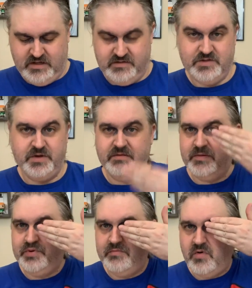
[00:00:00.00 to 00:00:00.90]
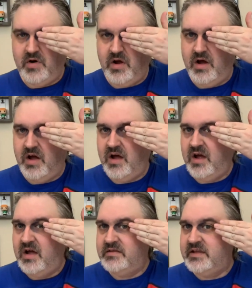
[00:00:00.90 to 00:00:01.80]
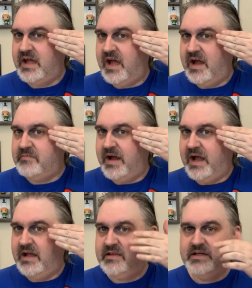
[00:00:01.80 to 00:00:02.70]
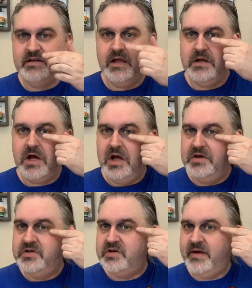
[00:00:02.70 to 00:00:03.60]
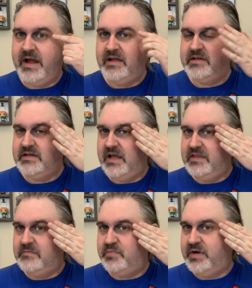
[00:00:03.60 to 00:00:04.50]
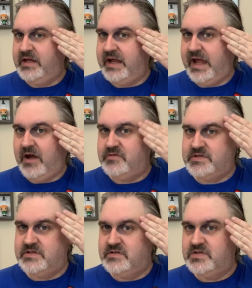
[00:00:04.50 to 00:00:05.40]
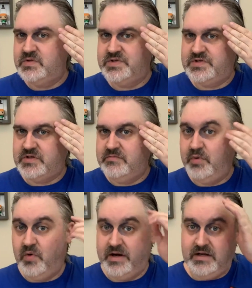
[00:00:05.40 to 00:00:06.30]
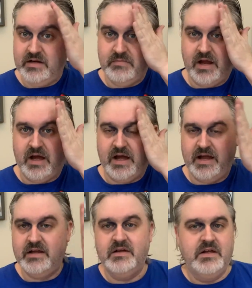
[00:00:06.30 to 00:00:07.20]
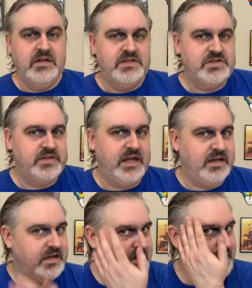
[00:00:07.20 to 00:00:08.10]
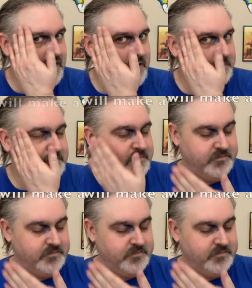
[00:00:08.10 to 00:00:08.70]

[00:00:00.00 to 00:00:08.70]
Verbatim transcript: This one I'm going to put more on the eye, my eyelid and under my eyelid, and then bring it out to a certain point in my eye so that it, um,